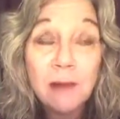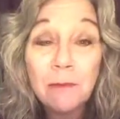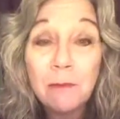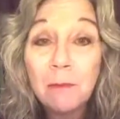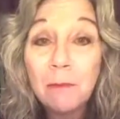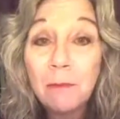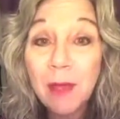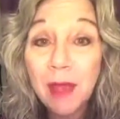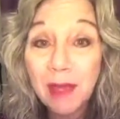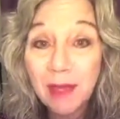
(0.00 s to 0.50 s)

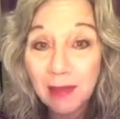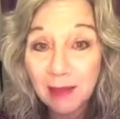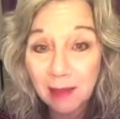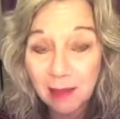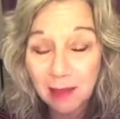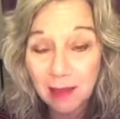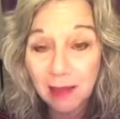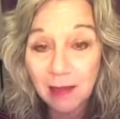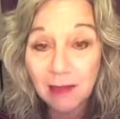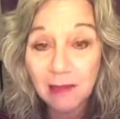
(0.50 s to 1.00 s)
Many
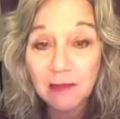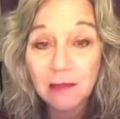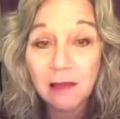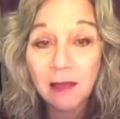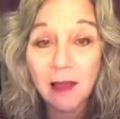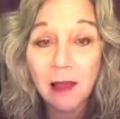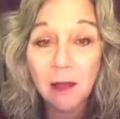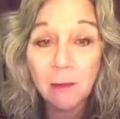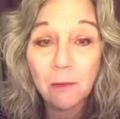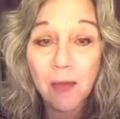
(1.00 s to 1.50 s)
things
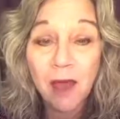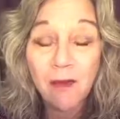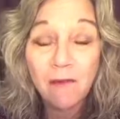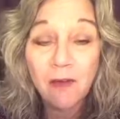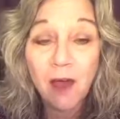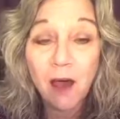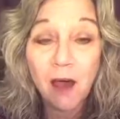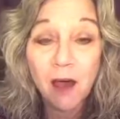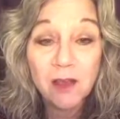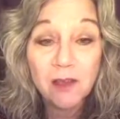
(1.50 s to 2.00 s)
have
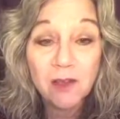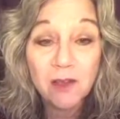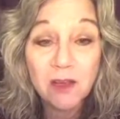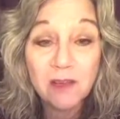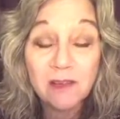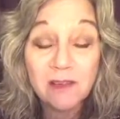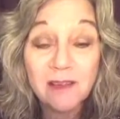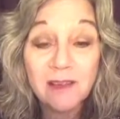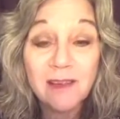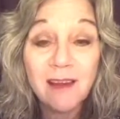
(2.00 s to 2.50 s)
caused
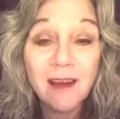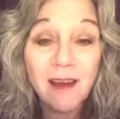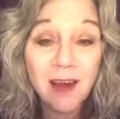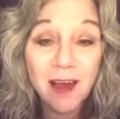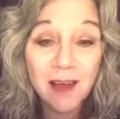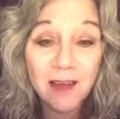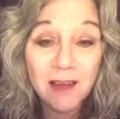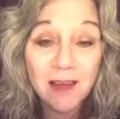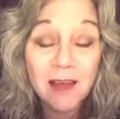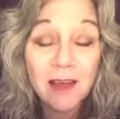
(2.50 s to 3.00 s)
us
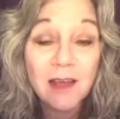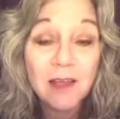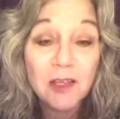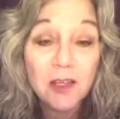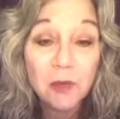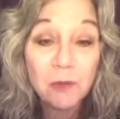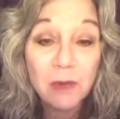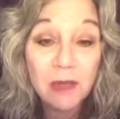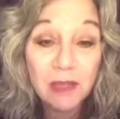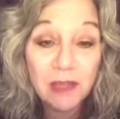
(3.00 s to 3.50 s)
not
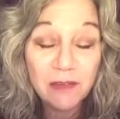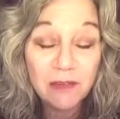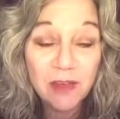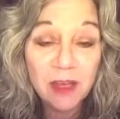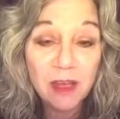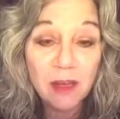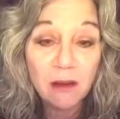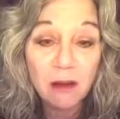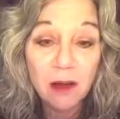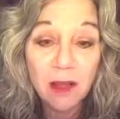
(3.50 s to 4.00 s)
to be
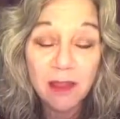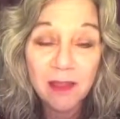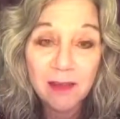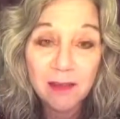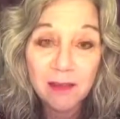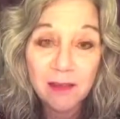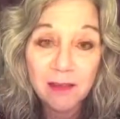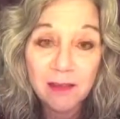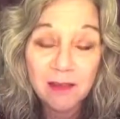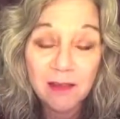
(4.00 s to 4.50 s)
living in our
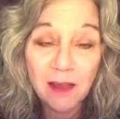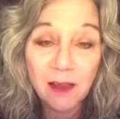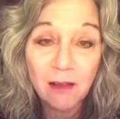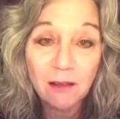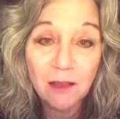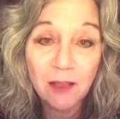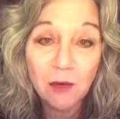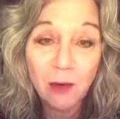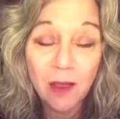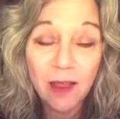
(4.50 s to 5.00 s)
authentic
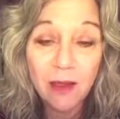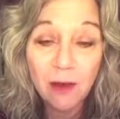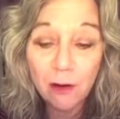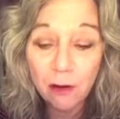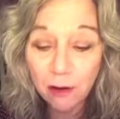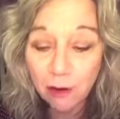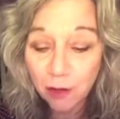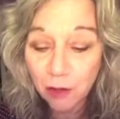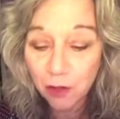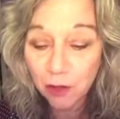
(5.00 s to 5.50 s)
self. So I
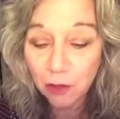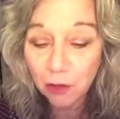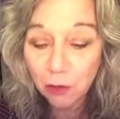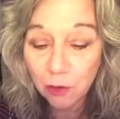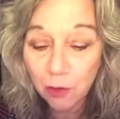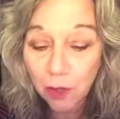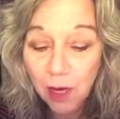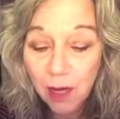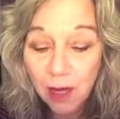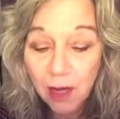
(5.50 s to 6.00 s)
urge
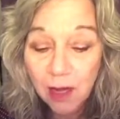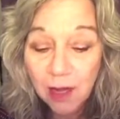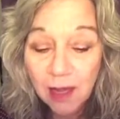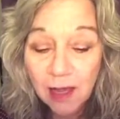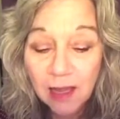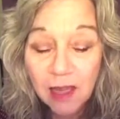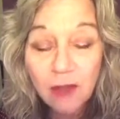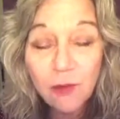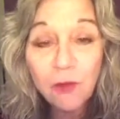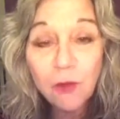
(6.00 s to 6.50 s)
you,
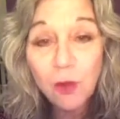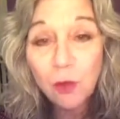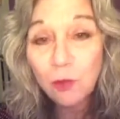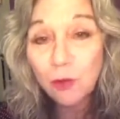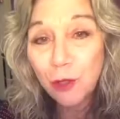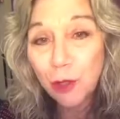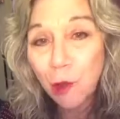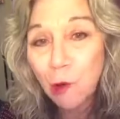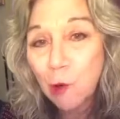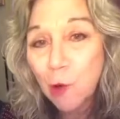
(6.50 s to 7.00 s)
if you
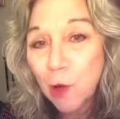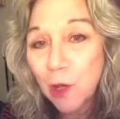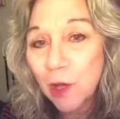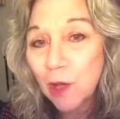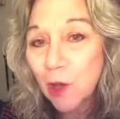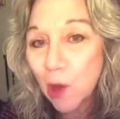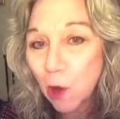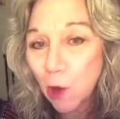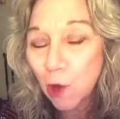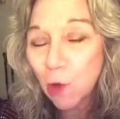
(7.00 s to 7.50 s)
don't
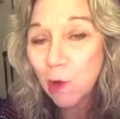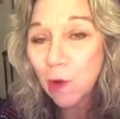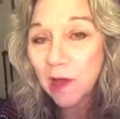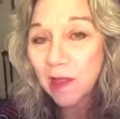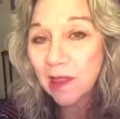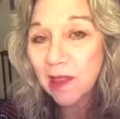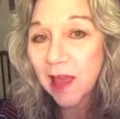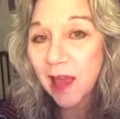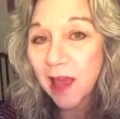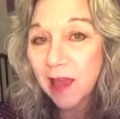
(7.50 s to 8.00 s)
know
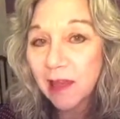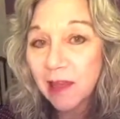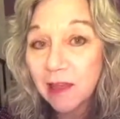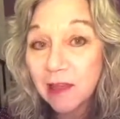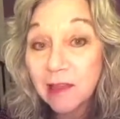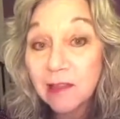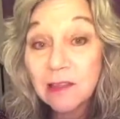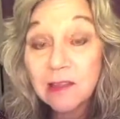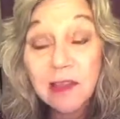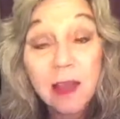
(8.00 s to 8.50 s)
what that
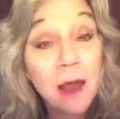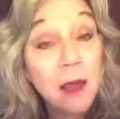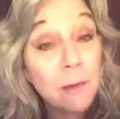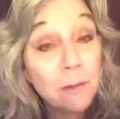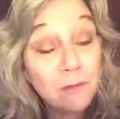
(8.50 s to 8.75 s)
is,